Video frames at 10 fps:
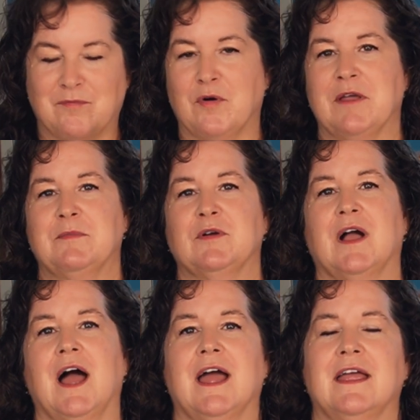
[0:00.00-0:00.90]
of
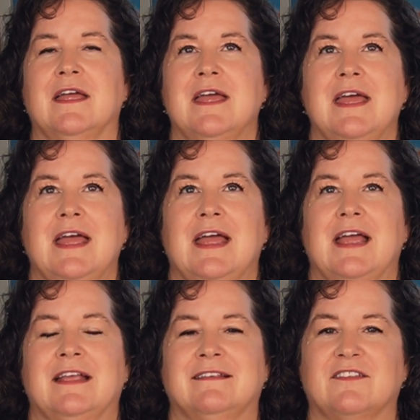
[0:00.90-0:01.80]
Poipu
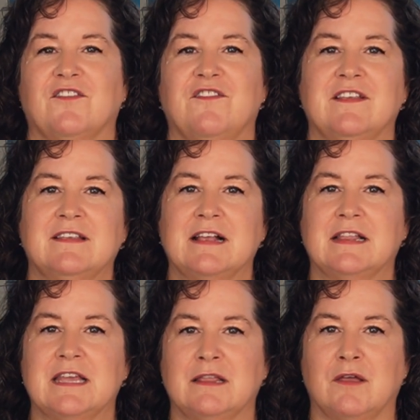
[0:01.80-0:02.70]
is it's
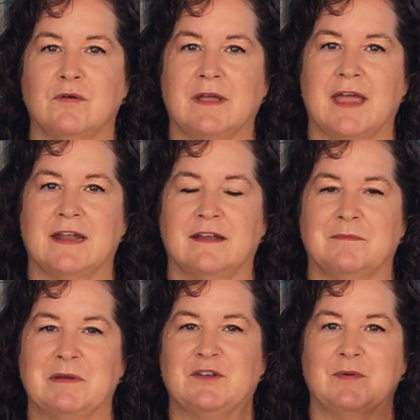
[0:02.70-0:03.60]
physically
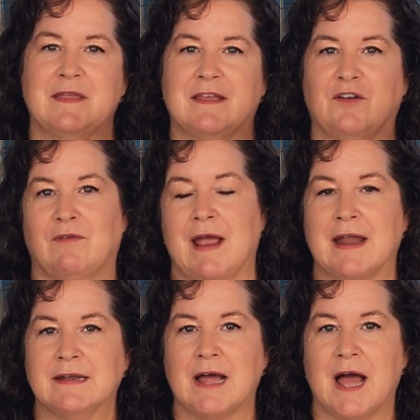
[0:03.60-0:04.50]
located between the
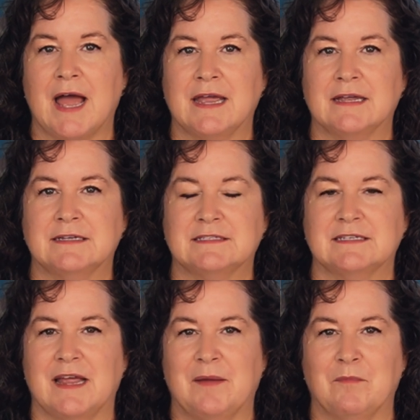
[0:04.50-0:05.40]
Grand
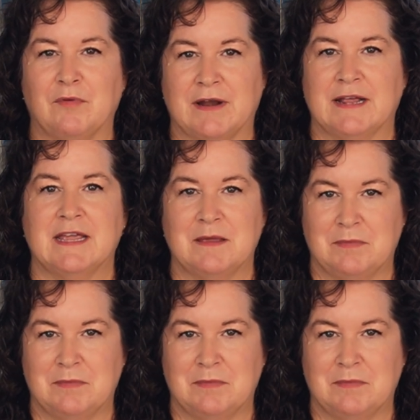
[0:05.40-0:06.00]
Hyatt and Brenneke